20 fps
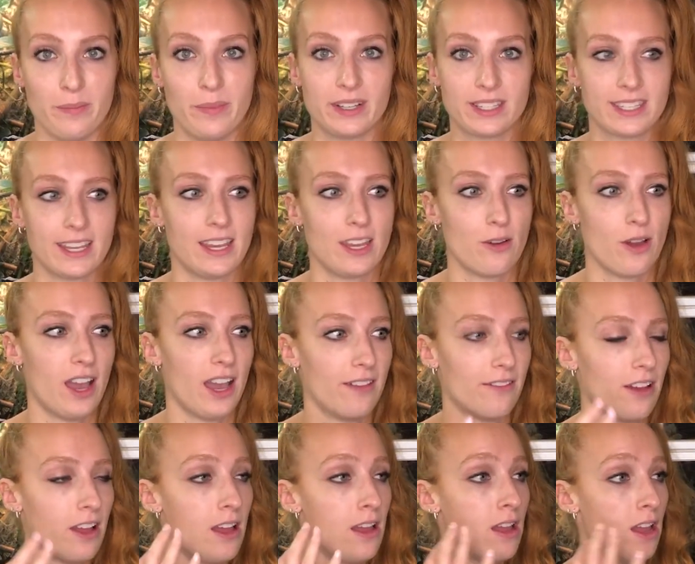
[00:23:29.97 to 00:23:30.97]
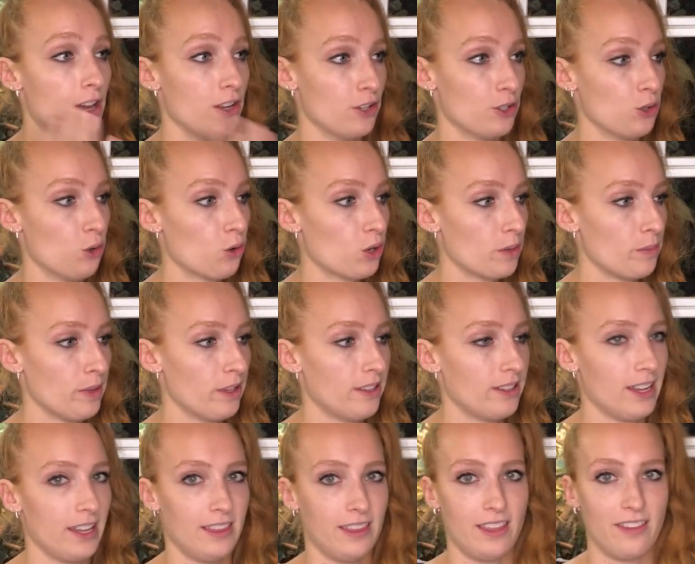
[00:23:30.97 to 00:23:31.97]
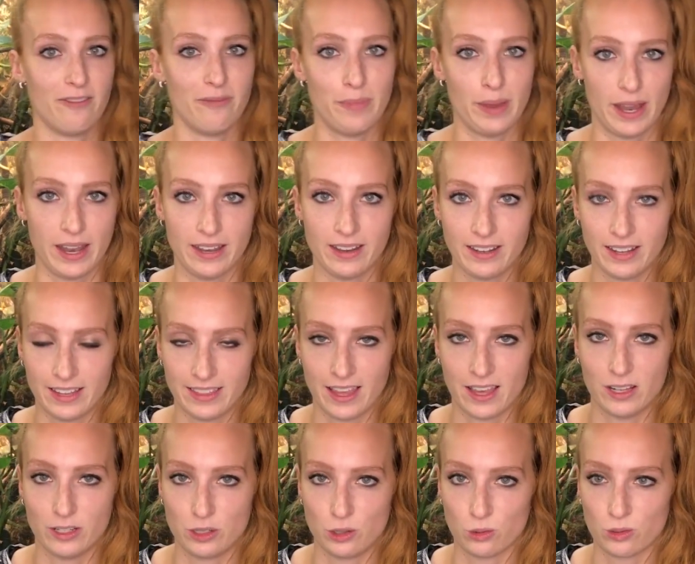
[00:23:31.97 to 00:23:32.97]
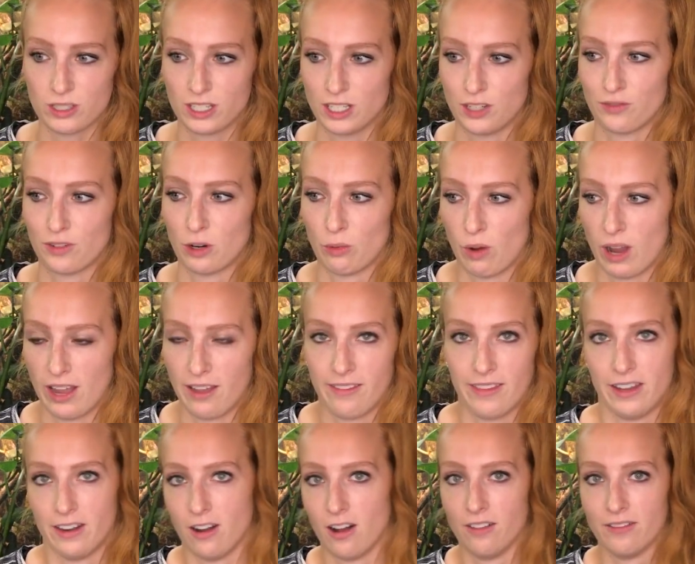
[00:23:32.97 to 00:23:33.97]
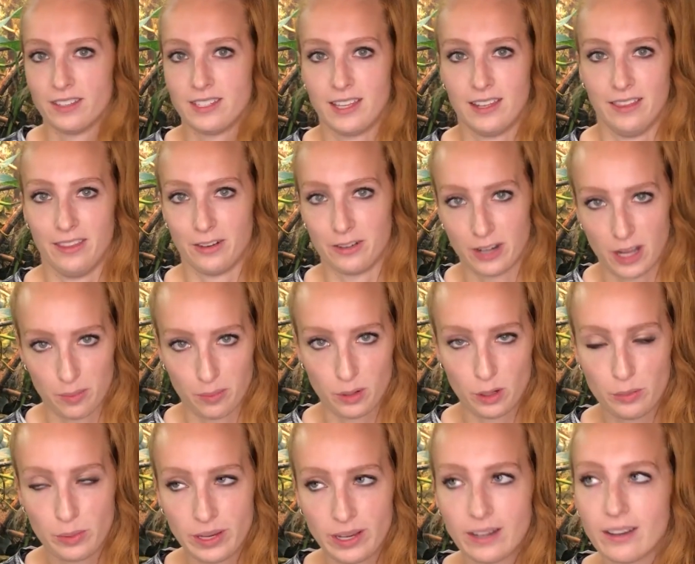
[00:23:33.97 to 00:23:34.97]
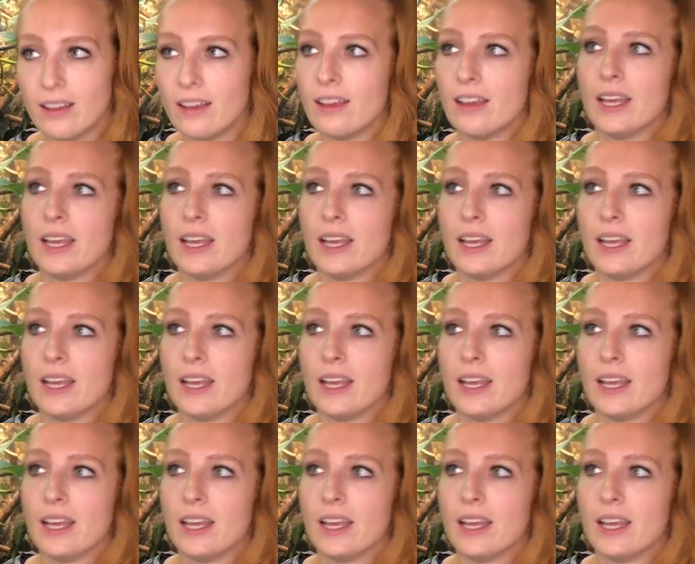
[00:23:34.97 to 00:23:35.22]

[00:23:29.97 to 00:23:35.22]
But say you have an adult chameleon and they've been in that adult stage for a while and then all of a sudden they're not pooping,